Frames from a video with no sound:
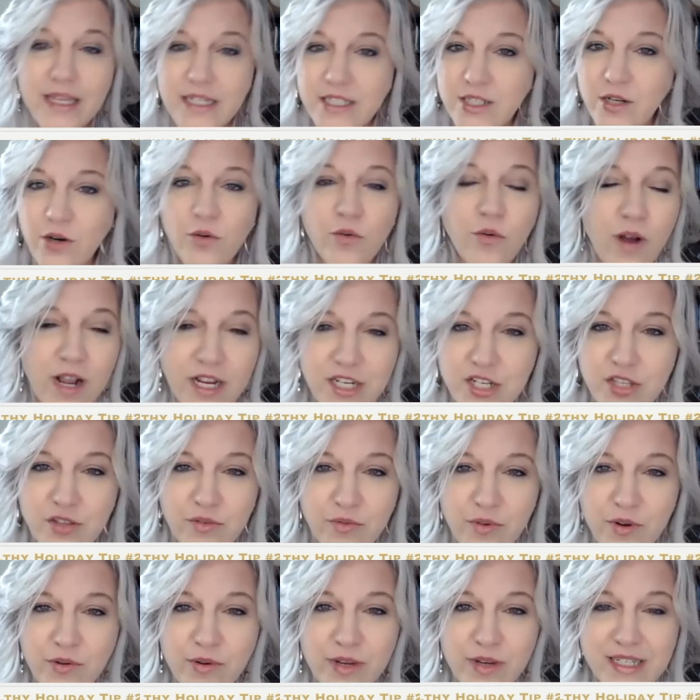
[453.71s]
and don't rush
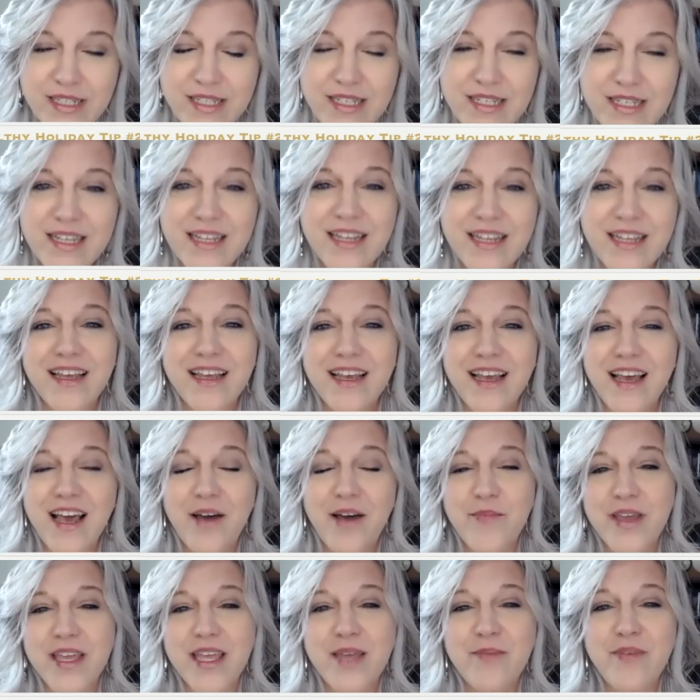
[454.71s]
through it,
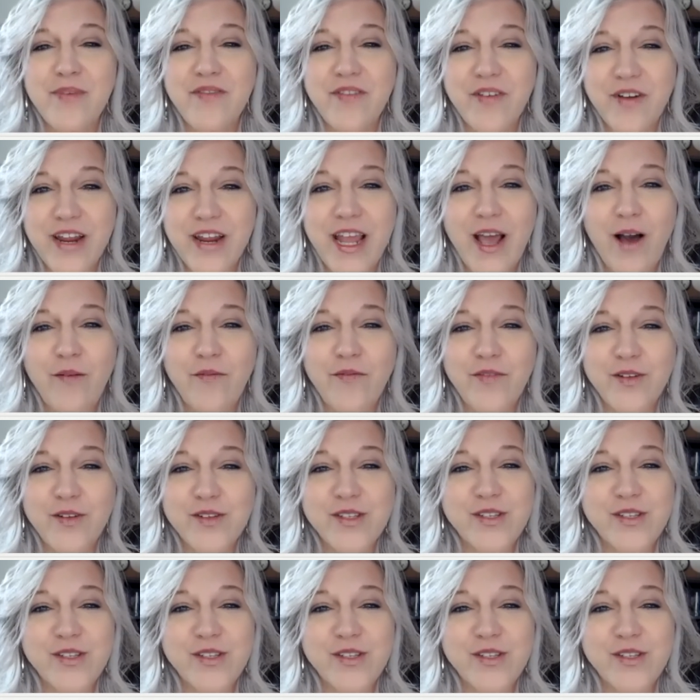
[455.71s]
it can be very helpful.